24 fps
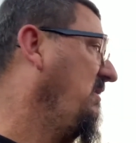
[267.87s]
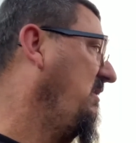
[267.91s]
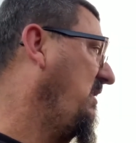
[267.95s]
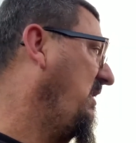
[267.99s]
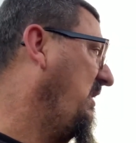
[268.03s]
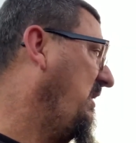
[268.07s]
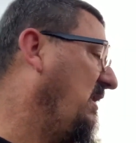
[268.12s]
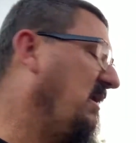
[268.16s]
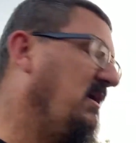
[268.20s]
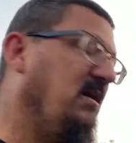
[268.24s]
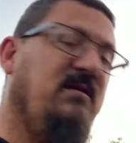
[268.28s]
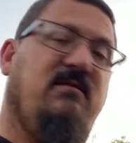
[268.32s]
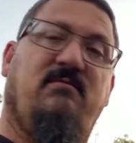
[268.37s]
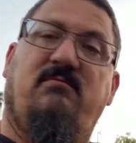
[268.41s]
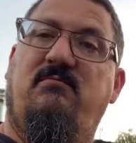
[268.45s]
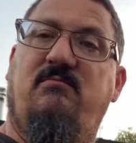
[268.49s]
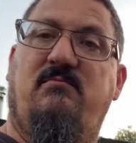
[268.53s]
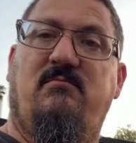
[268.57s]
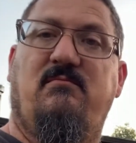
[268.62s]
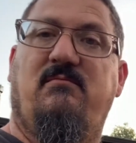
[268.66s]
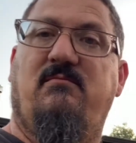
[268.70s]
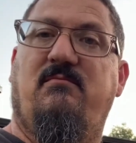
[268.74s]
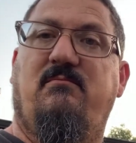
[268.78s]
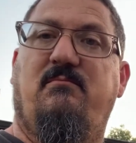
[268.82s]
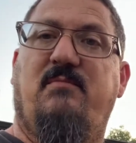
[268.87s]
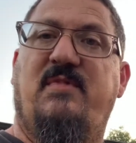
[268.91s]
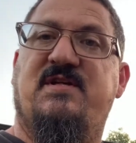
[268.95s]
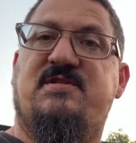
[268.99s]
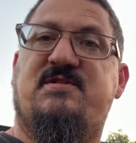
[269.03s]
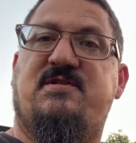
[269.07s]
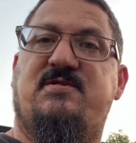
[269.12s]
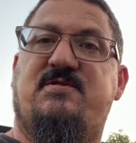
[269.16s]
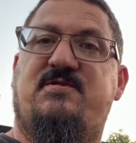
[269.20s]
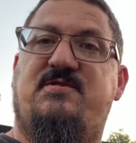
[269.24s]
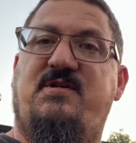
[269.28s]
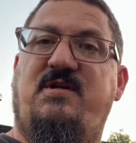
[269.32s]

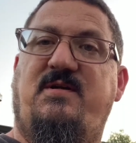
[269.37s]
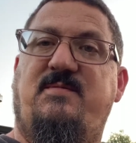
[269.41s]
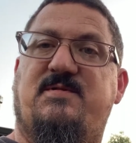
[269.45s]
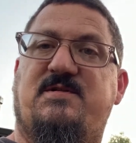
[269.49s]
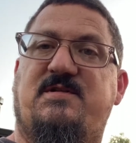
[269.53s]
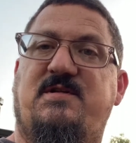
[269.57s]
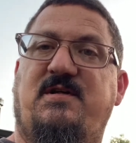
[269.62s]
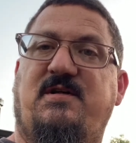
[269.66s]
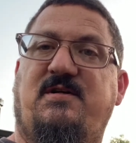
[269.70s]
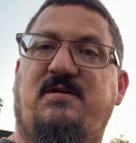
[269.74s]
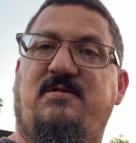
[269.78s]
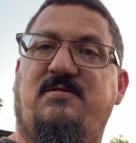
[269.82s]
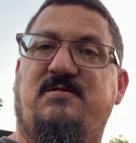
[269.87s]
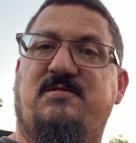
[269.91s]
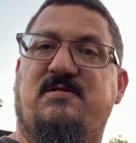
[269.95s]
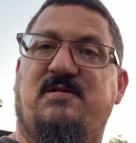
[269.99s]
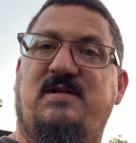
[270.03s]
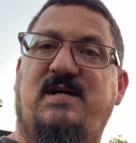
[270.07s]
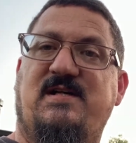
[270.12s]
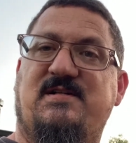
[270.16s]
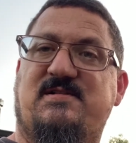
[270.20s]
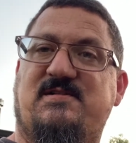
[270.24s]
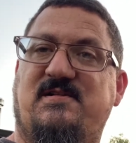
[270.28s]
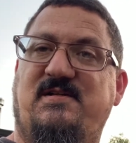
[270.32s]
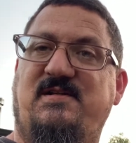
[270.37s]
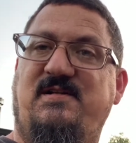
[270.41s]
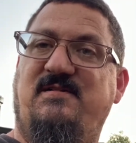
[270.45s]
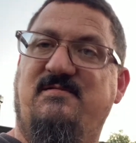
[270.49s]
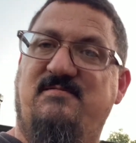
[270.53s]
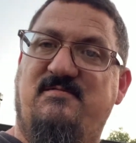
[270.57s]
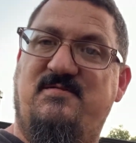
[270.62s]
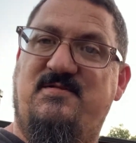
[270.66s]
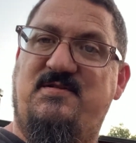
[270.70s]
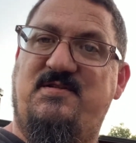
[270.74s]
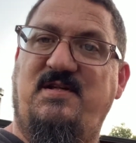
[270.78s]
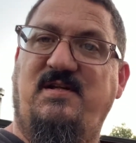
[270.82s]
Mrs. Jeep Stickers, Leslie,
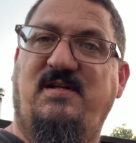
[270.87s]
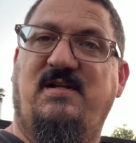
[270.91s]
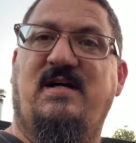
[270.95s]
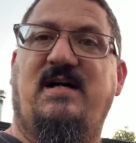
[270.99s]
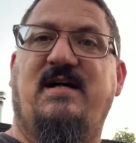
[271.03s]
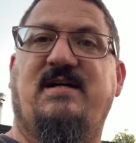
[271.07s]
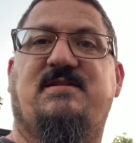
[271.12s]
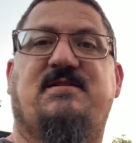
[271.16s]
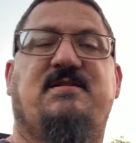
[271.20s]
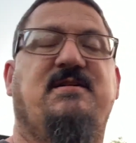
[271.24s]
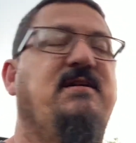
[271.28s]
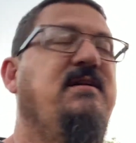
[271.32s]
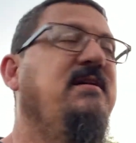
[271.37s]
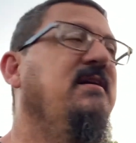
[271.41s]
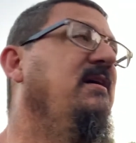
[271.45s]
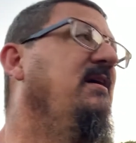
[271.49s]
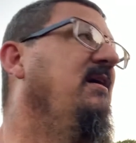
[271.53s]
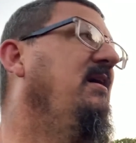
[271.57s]
she likes it.